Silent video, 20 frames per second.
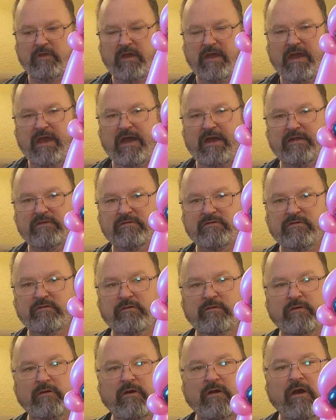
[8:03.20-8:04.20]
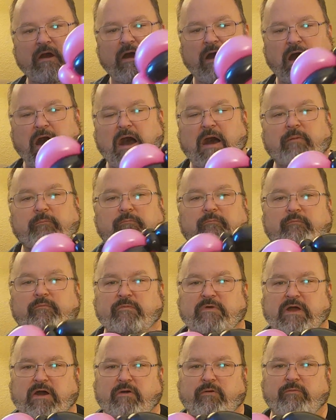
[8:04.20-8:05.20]
hat.
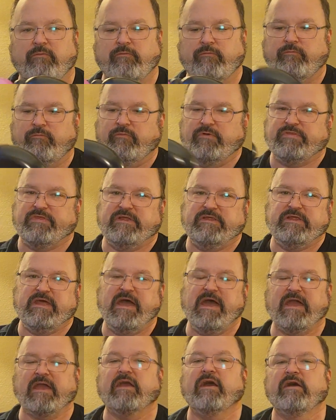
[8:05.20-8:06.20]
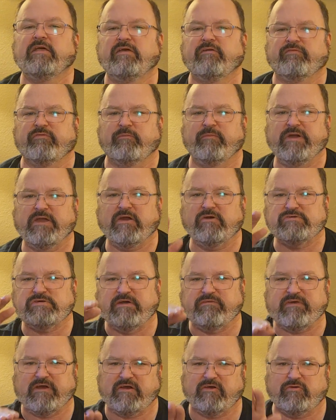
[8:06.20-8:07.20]
Now with the neck, the flamingos
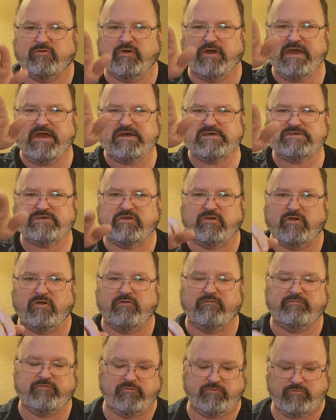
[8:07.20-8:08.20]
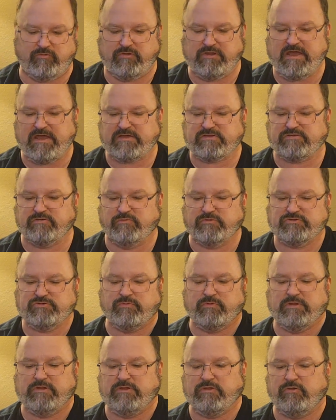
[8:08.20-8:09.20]
have that little S curve to their neck. So what you
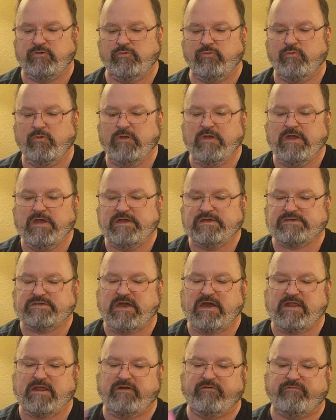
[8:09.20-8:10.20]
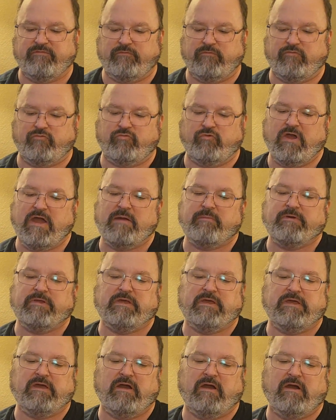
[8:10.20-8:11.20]
want to do is kind of grab
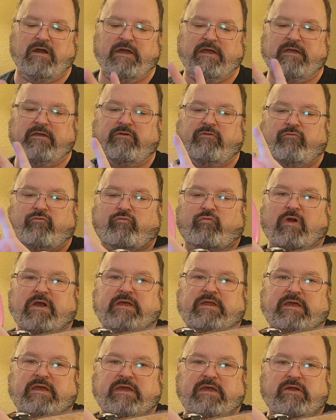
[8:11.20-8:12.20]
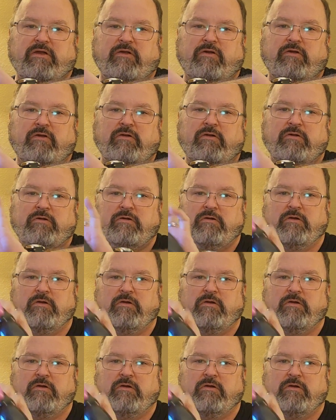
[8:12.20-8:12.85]
it like right here,